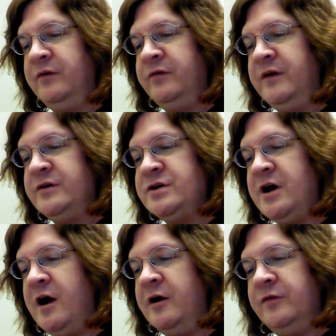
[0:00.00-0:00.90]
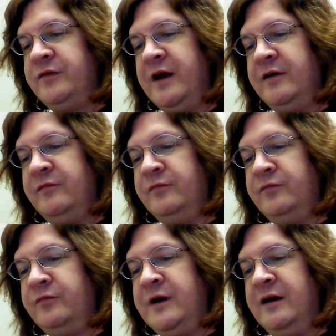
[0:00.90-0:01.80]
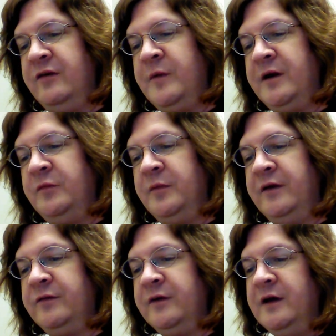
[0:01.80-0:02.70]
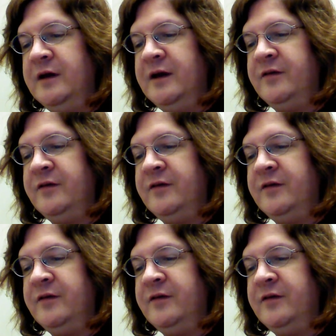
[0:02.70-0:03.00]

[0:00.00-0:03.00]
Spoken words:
to see Chicago and stay free at his buddy's place,